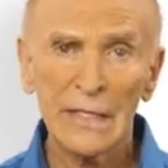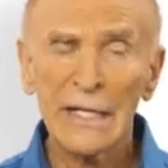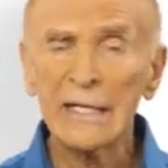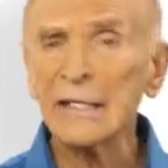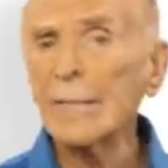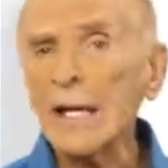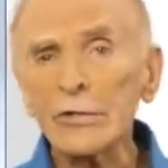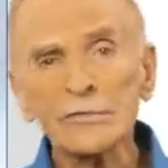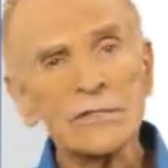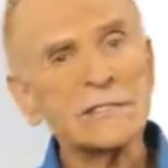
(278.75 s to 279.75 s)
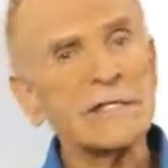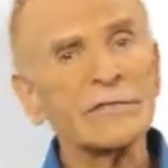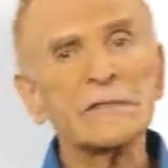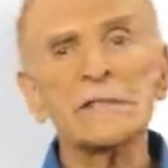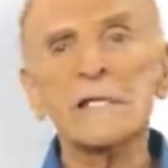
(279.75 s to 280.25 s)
And in a matter of just 7 to